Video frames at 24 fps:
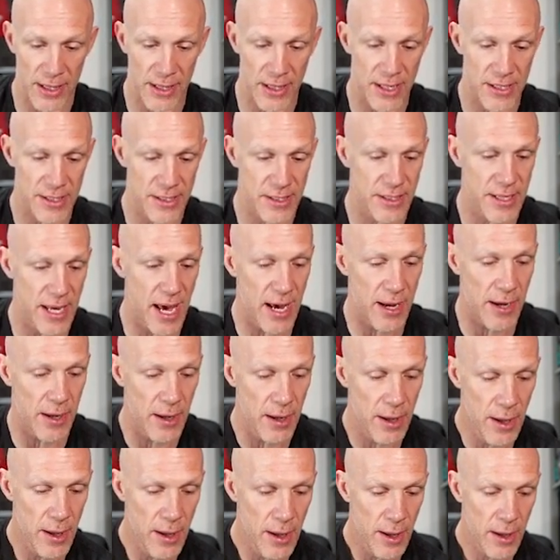this deck.
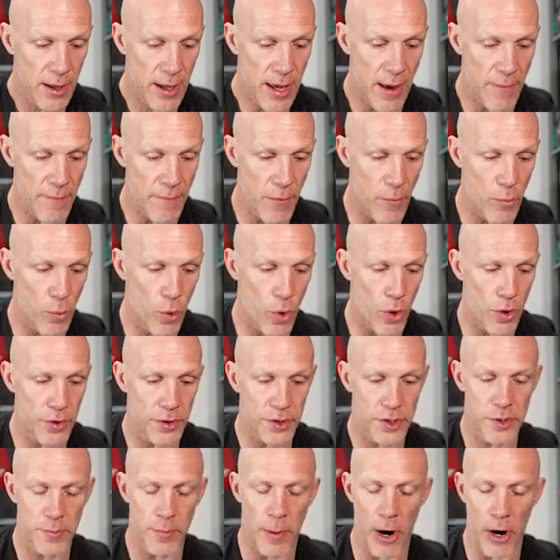Came from War of
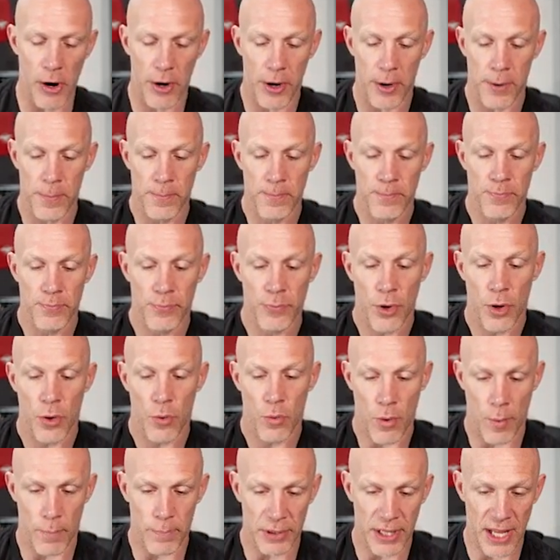the Spark.
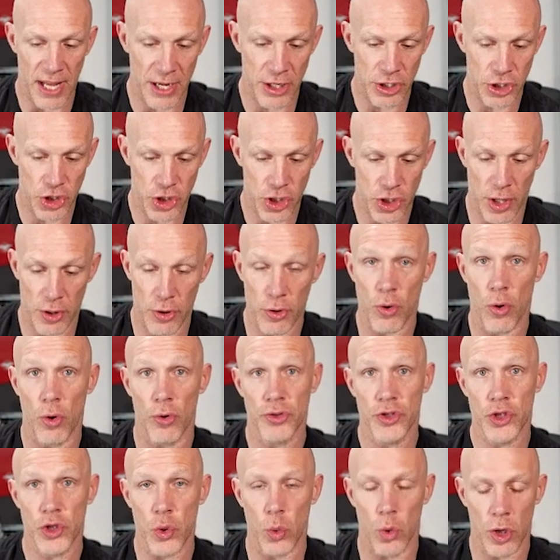Replenish, another
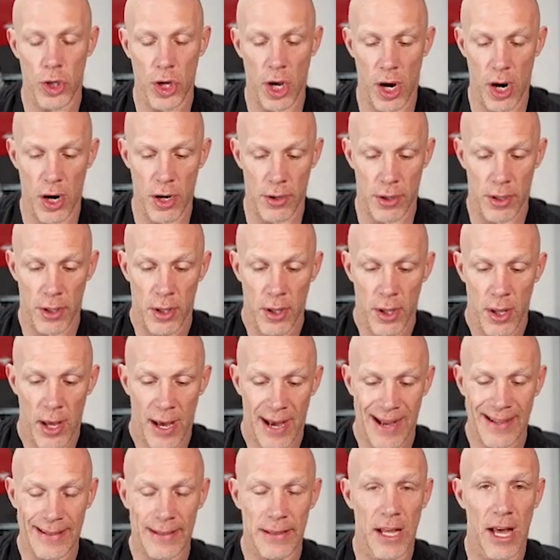old school card.
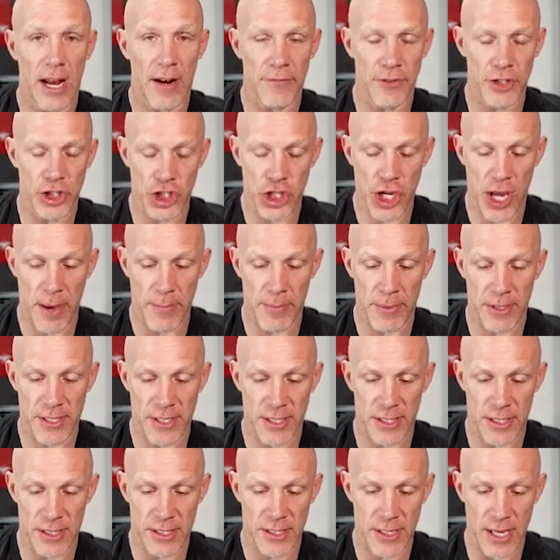I got a lot of enchantments
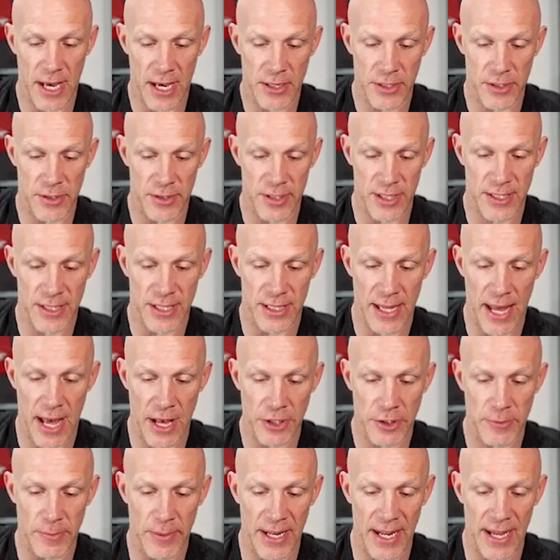in this deck, so this
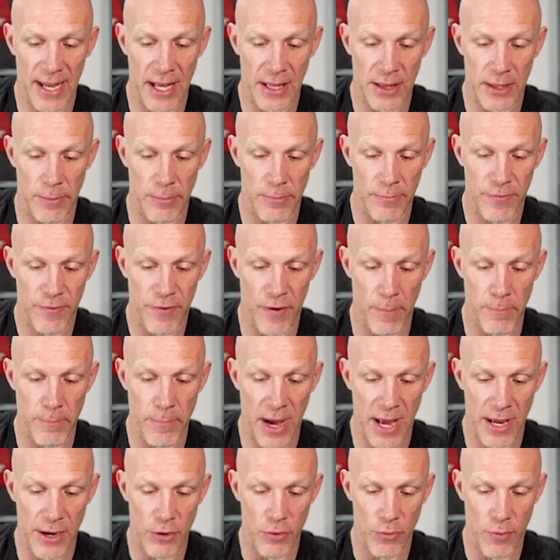allows me to get them from
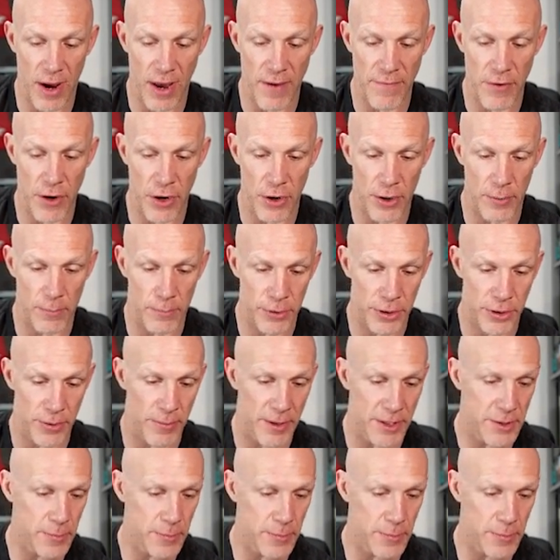my graveyard and put them into